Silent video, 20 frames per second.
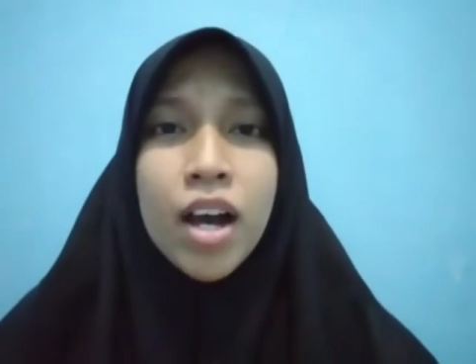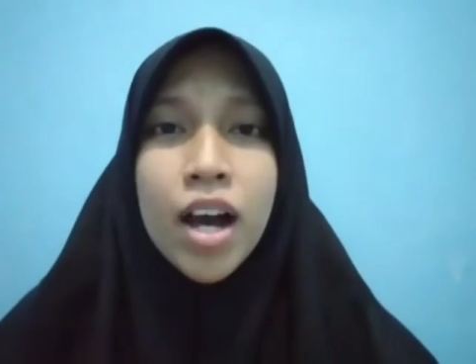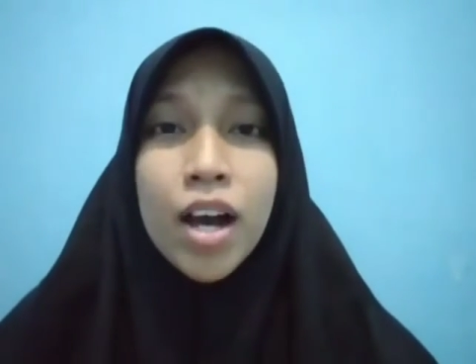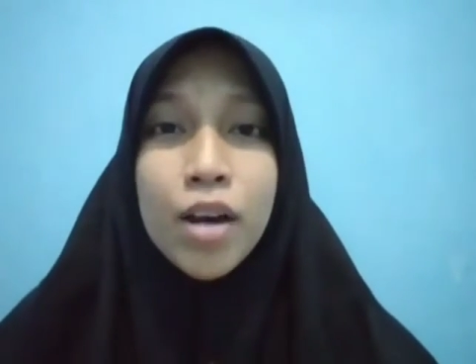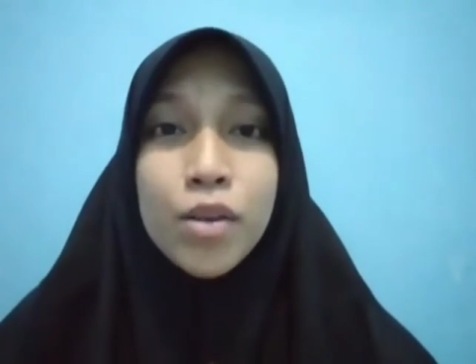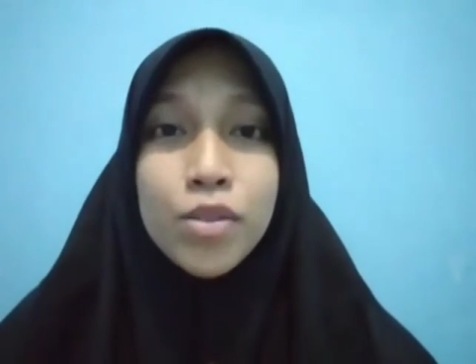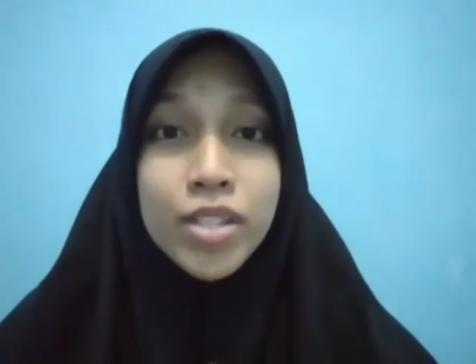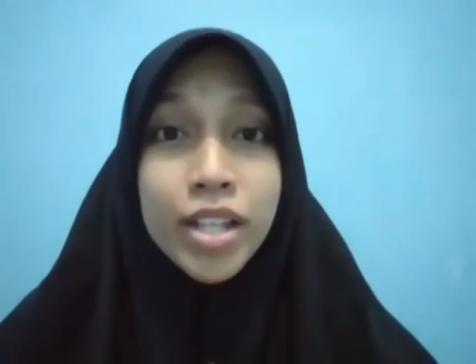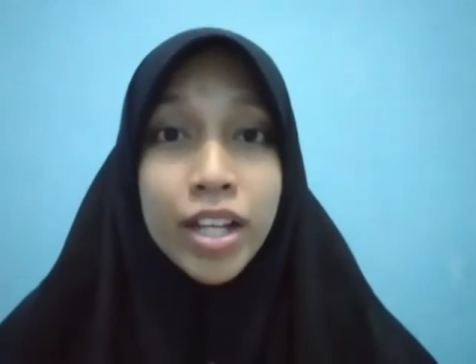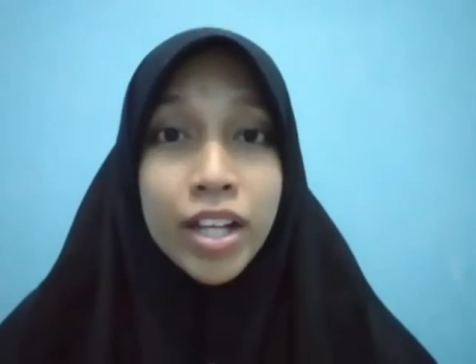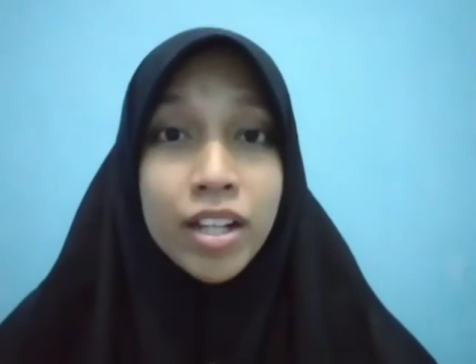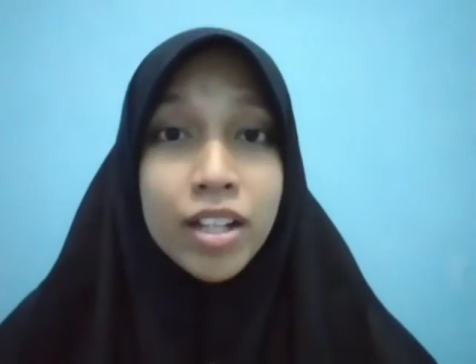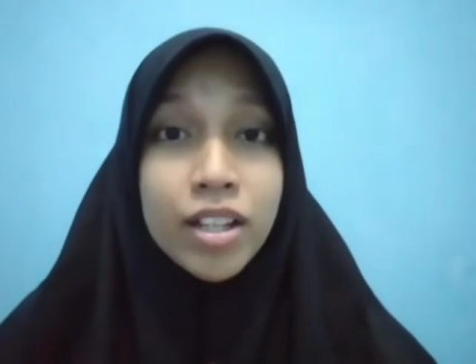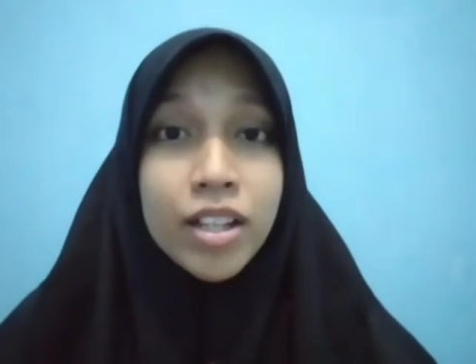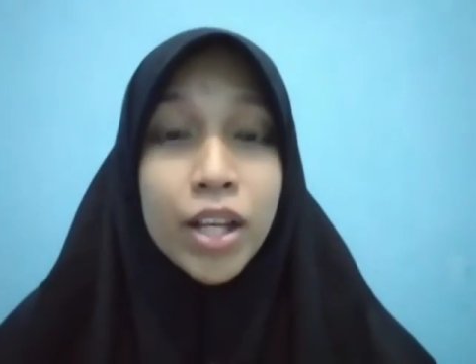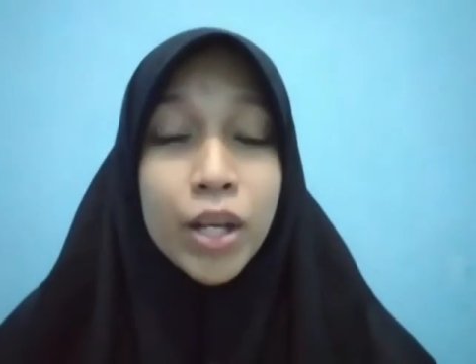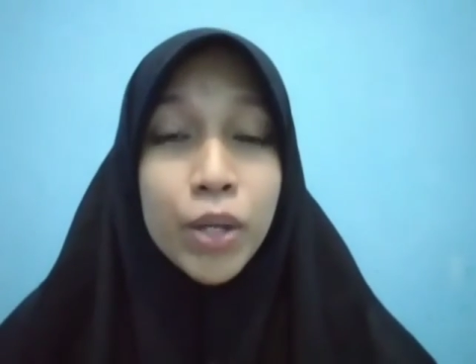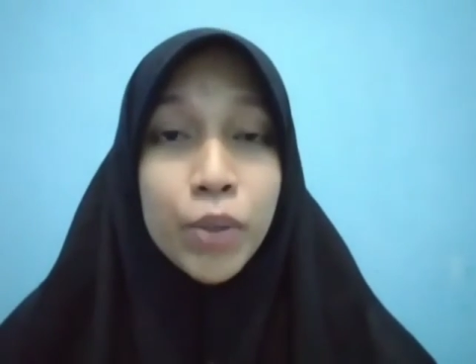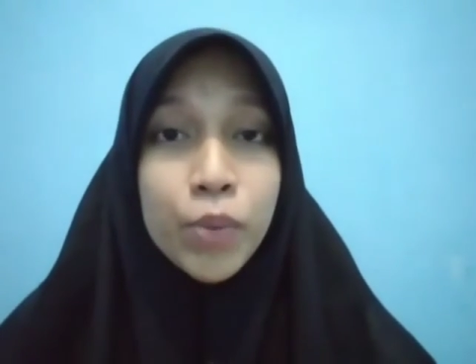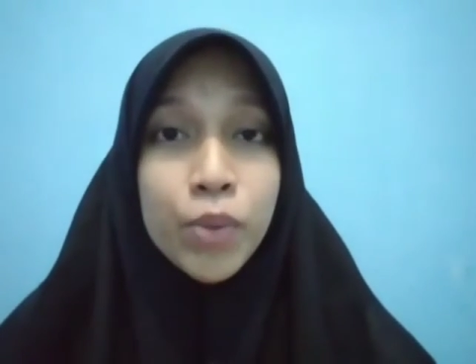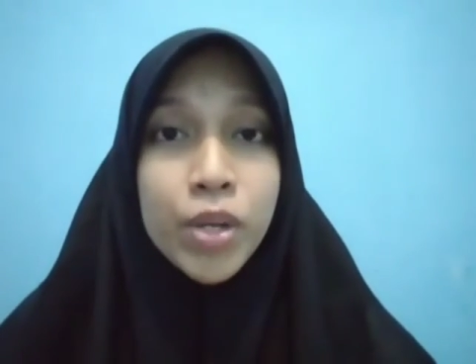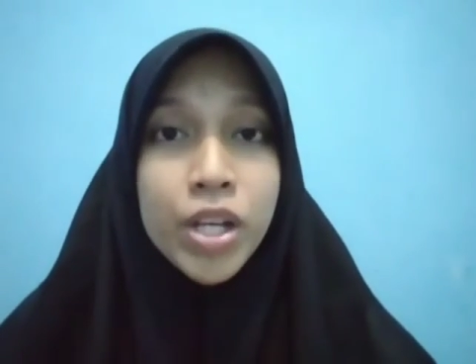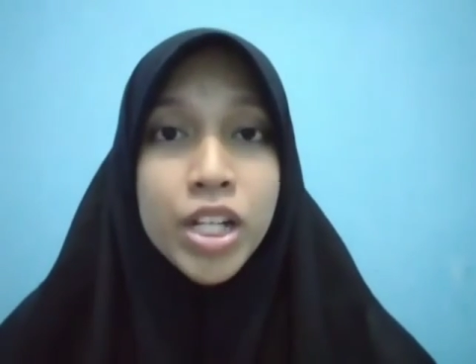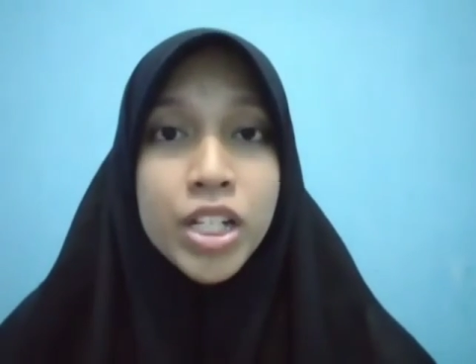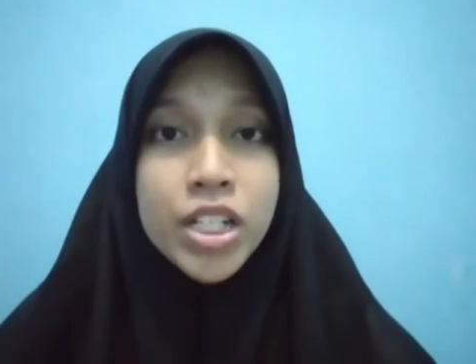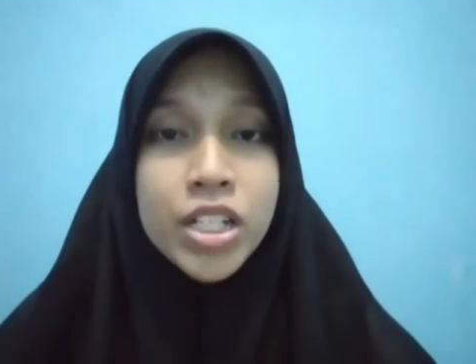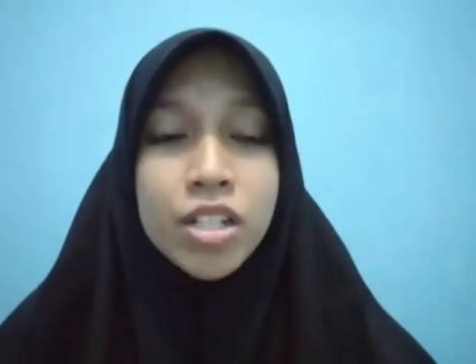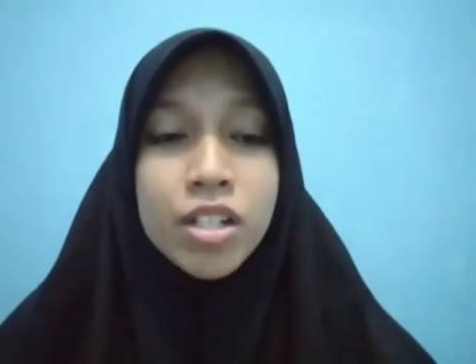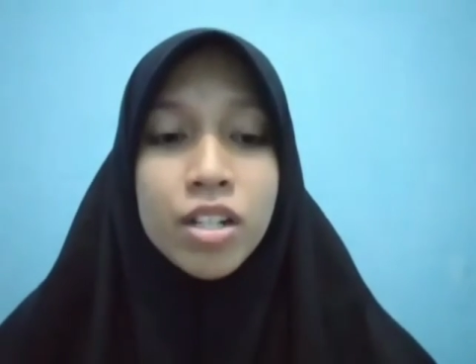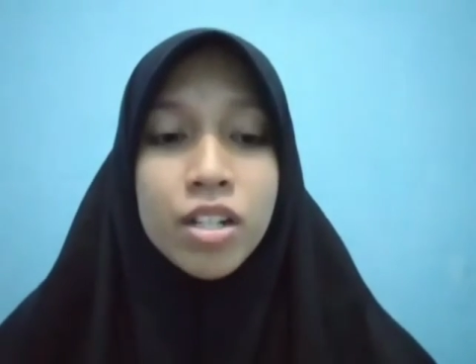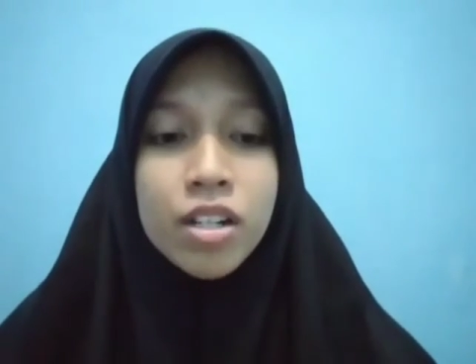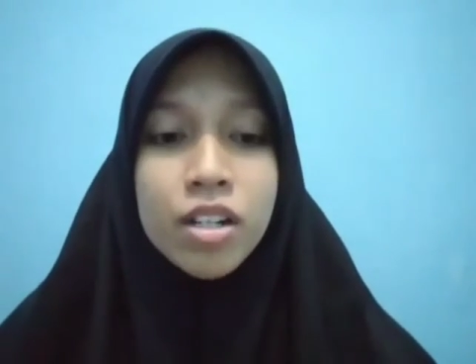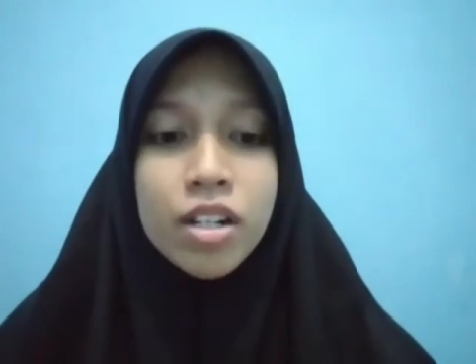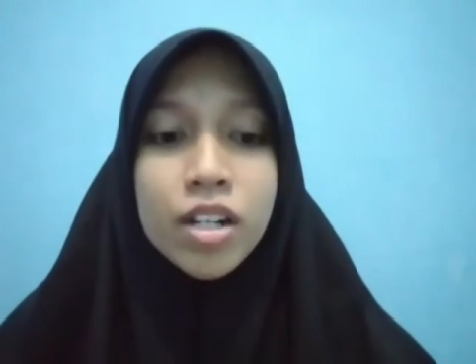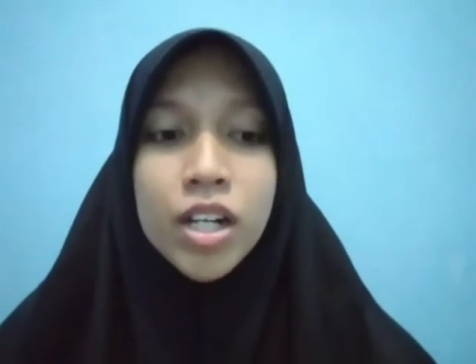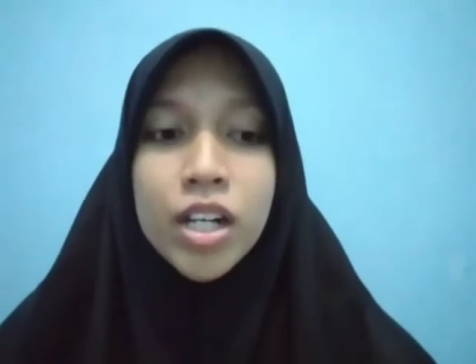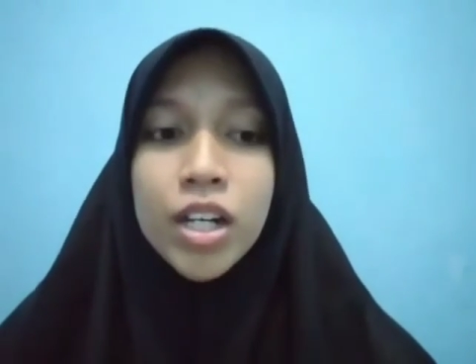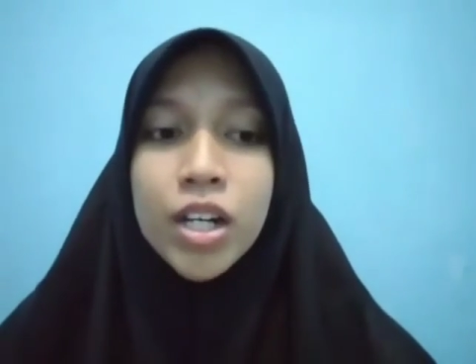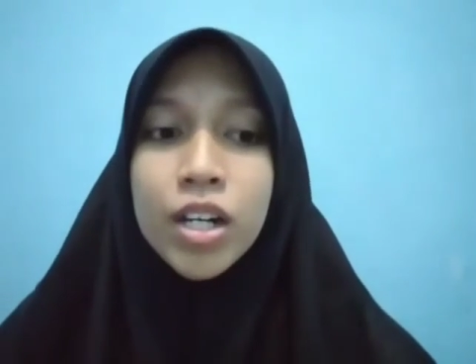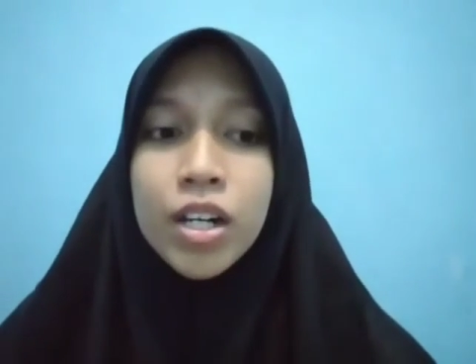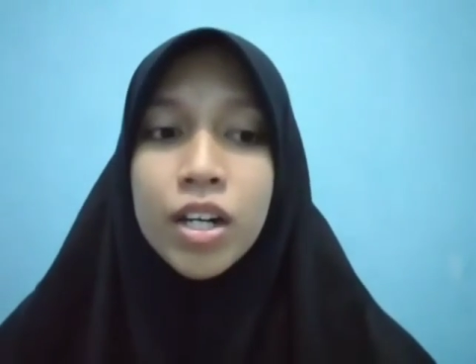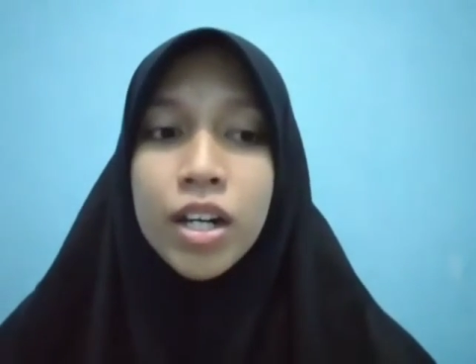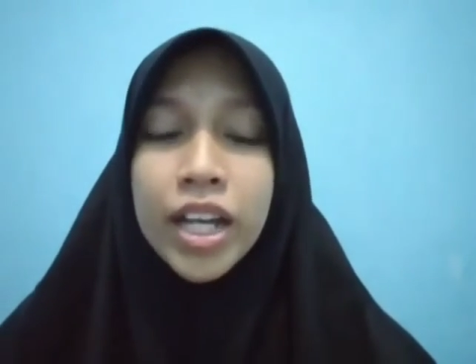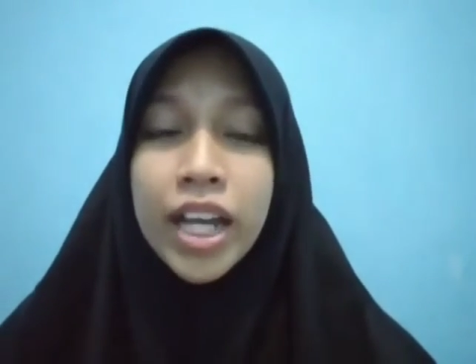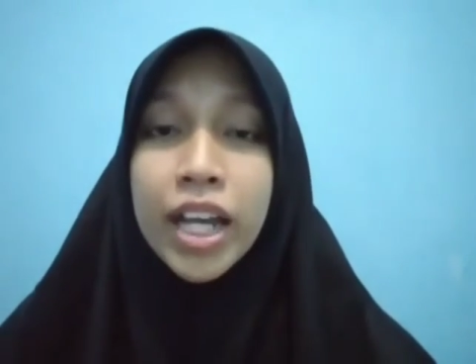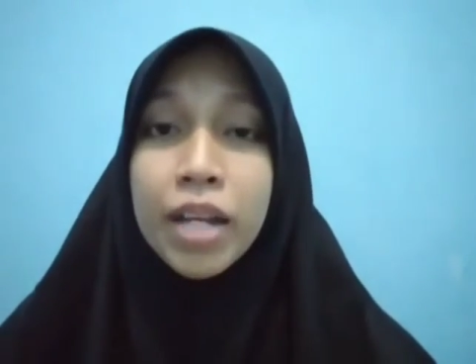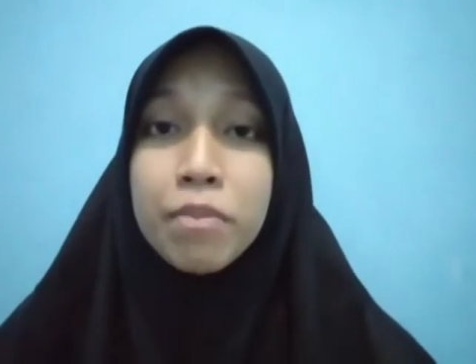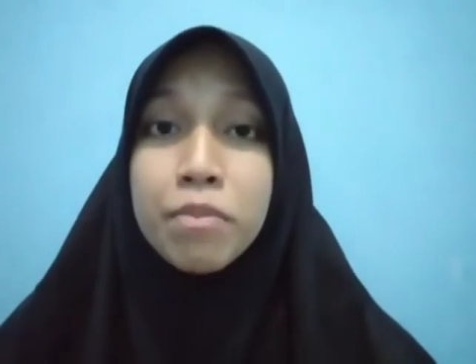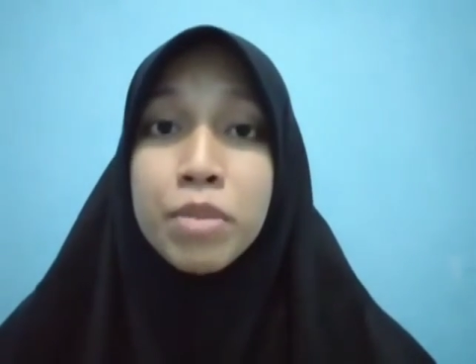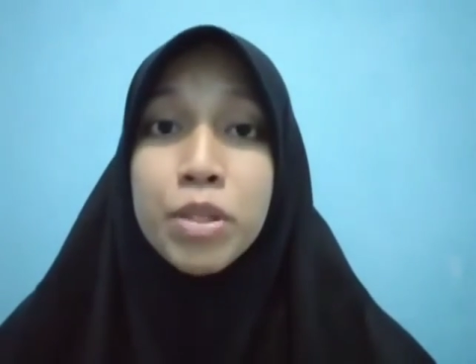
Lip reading: how second language can